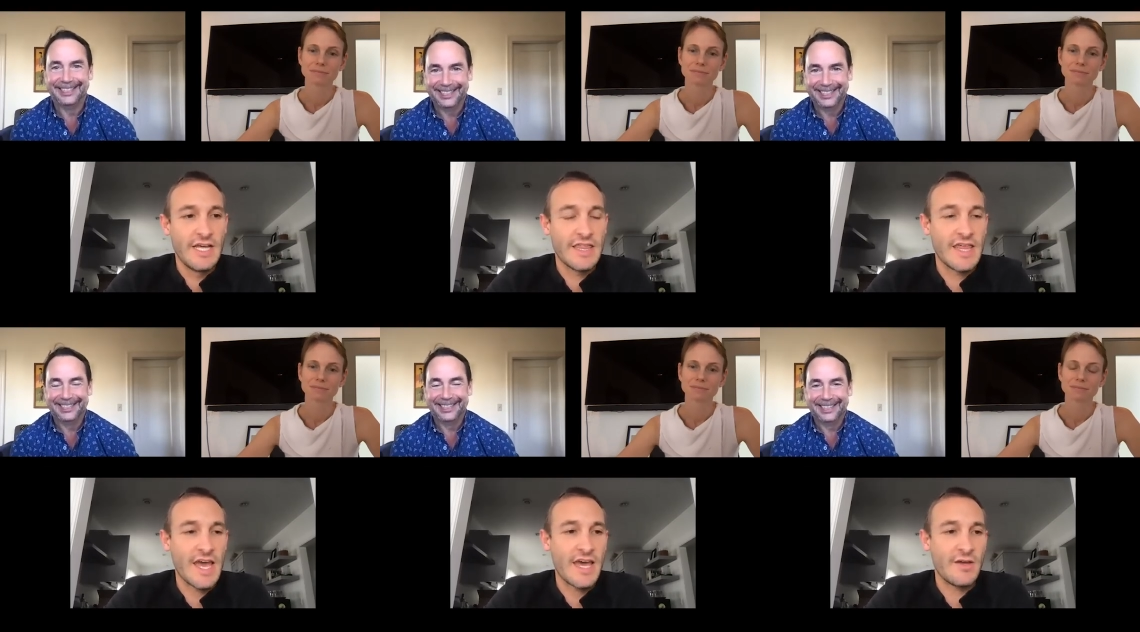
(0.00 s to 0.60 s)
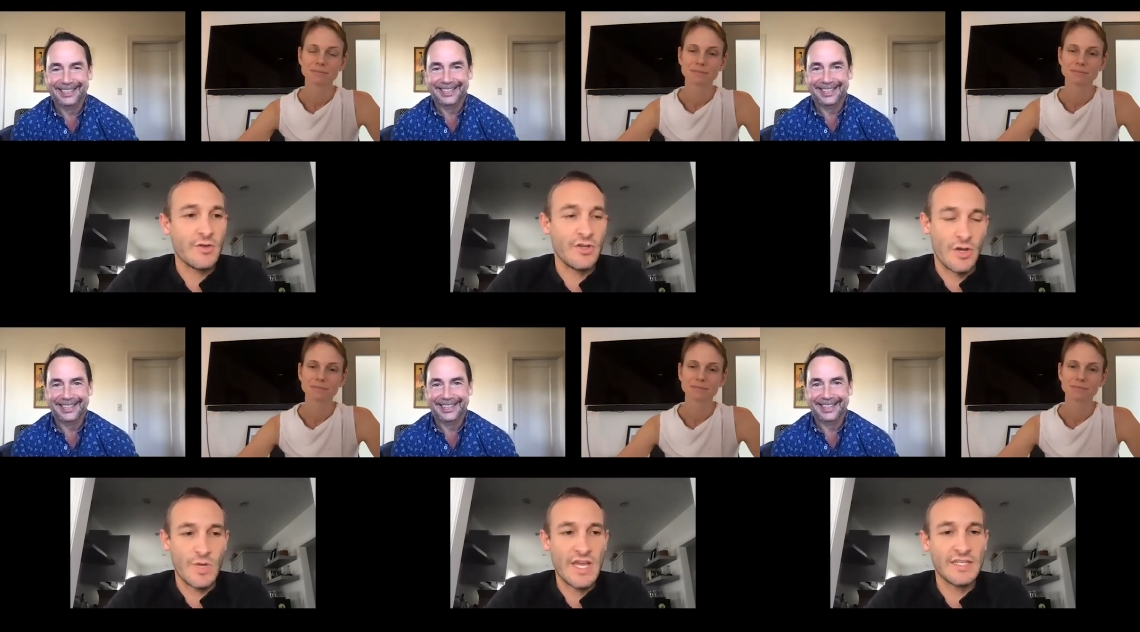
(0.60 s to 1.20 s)
Speaker 1: that you know we
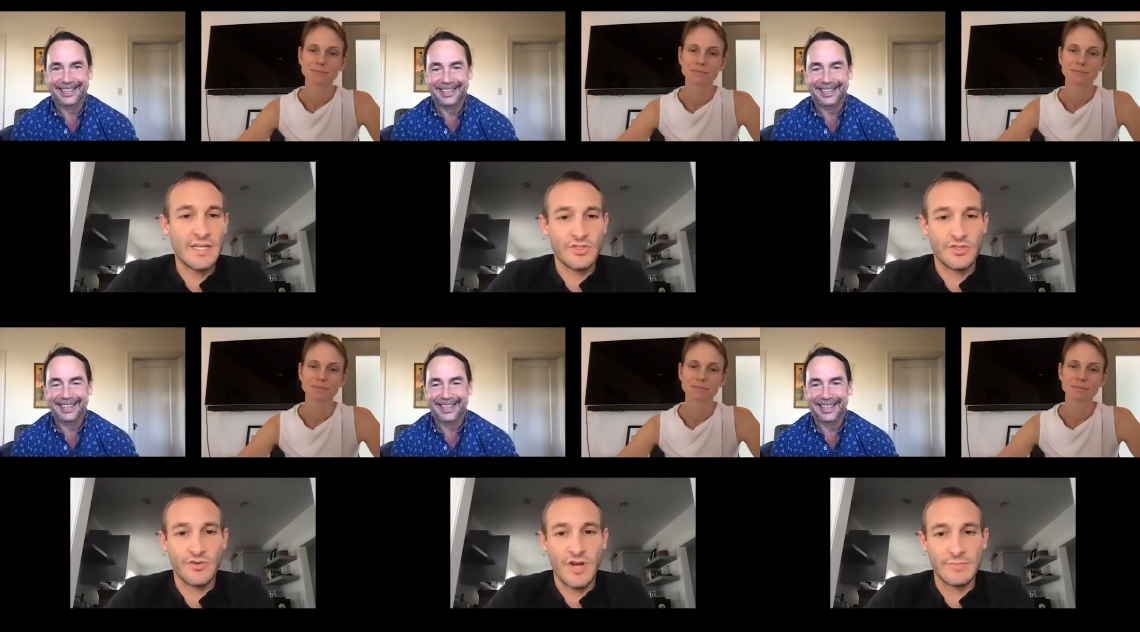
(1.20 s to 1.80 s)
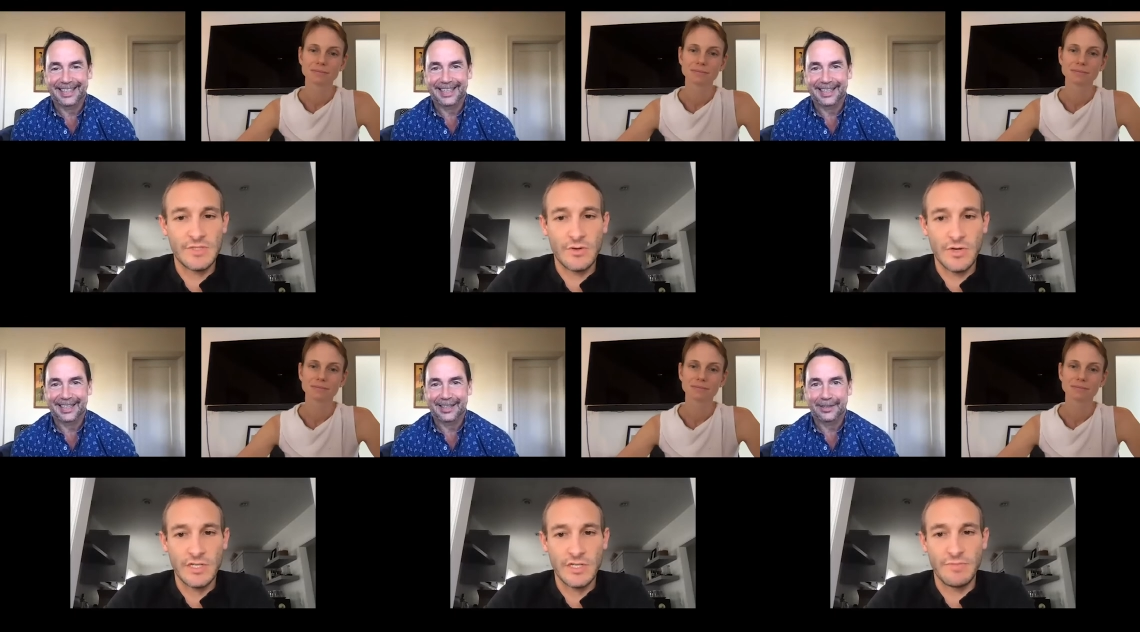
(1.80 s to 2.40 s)
had done true crime
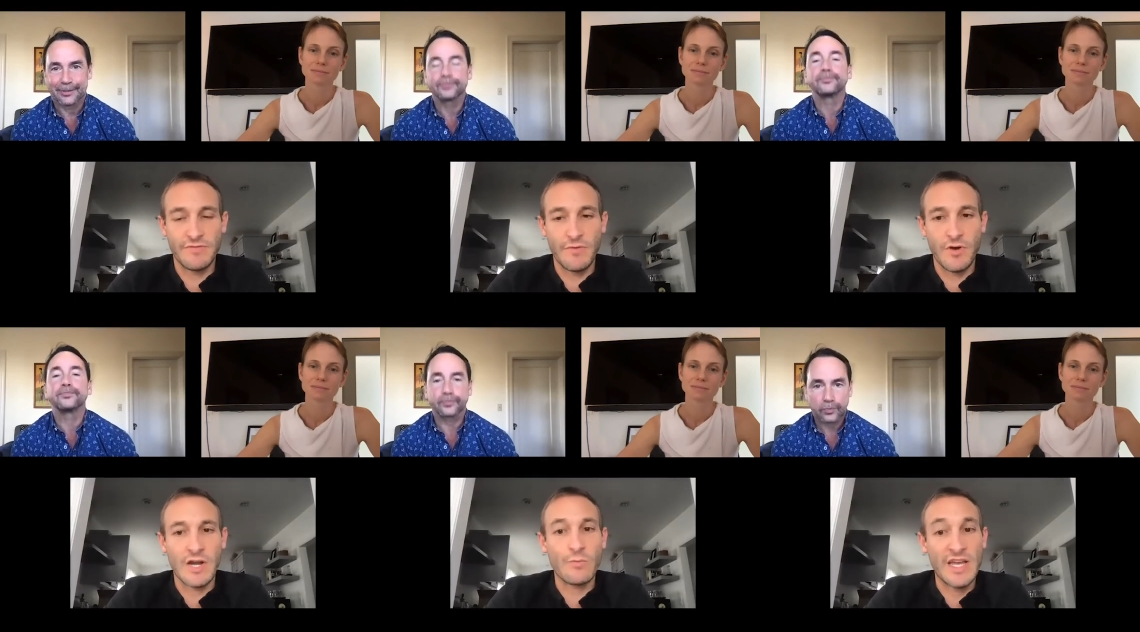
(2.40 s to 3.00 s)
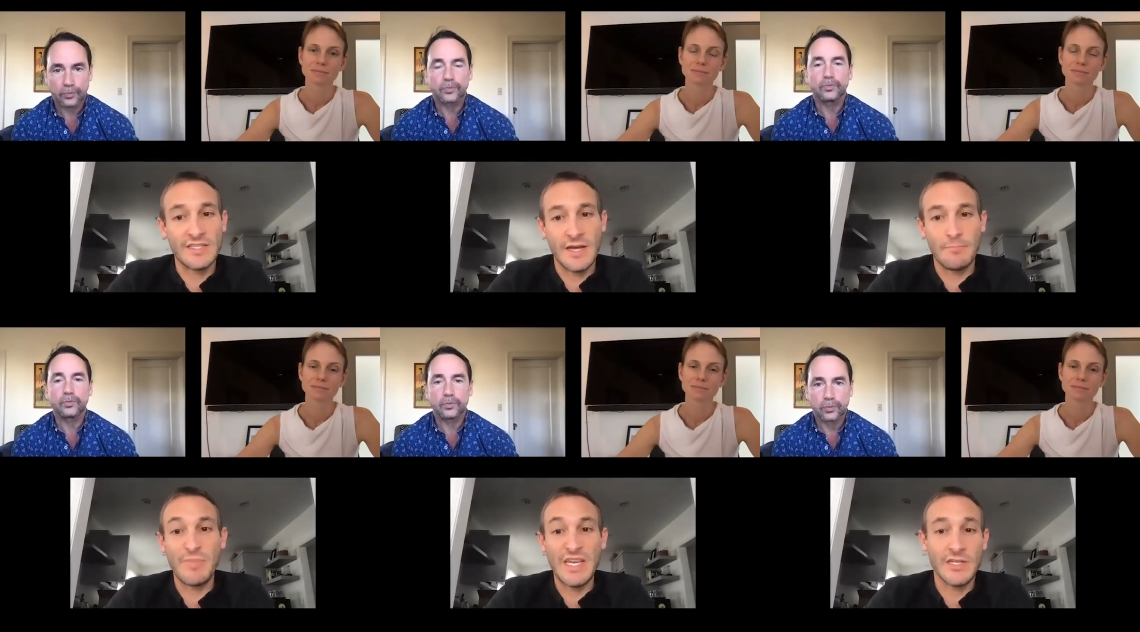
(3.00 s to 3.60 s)
stories before and we had done
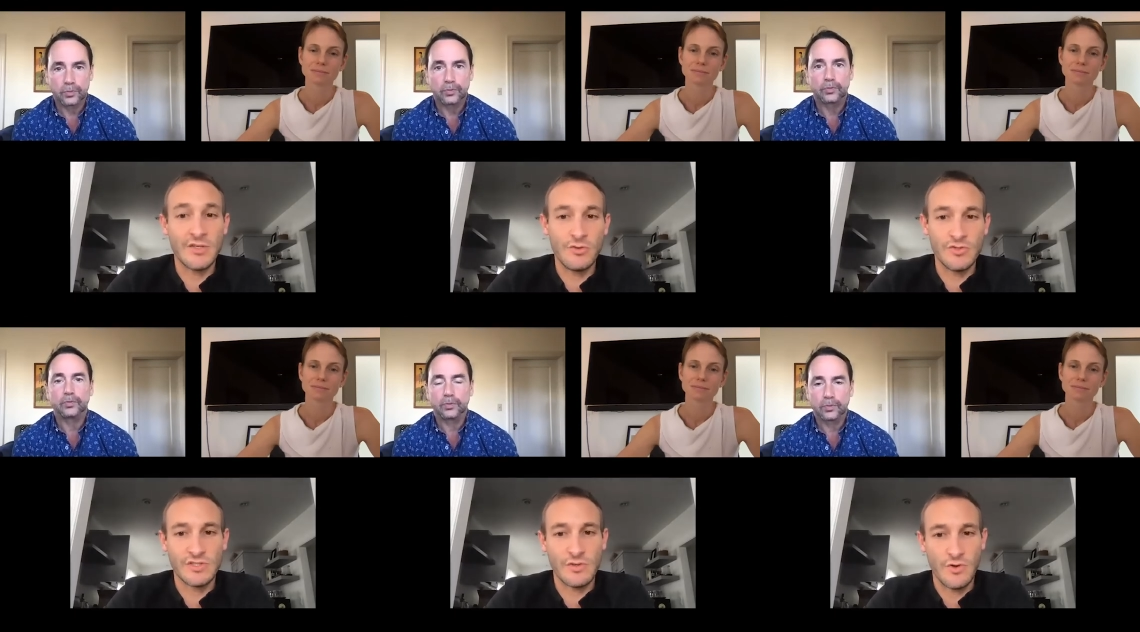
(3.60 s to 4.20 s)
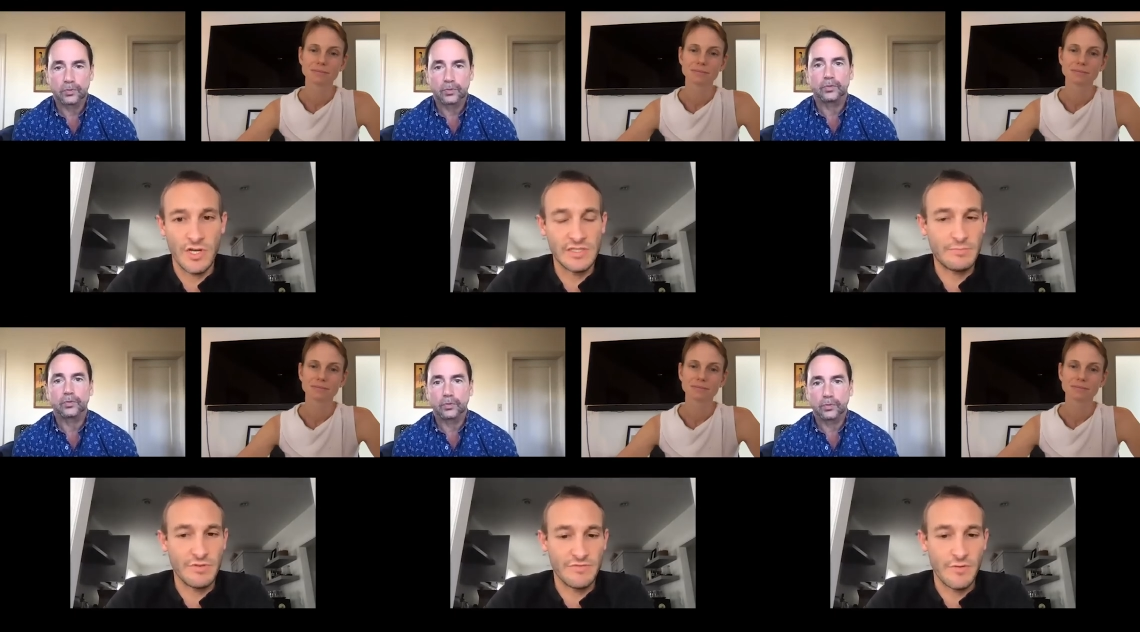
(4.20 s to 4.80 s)
big news stories
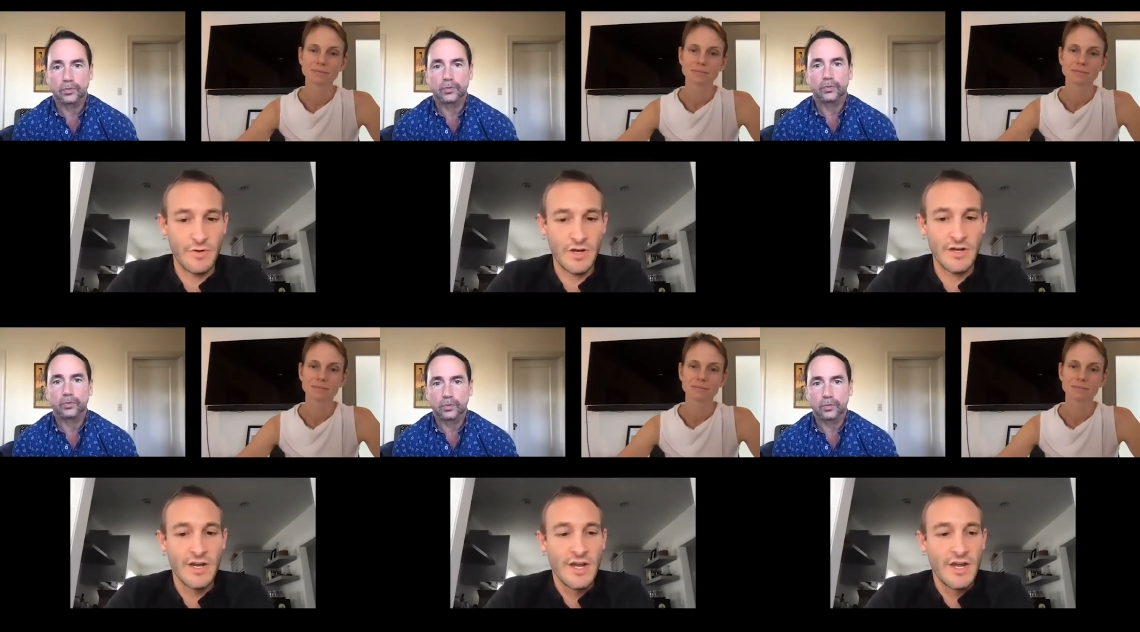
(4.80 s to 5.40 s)
before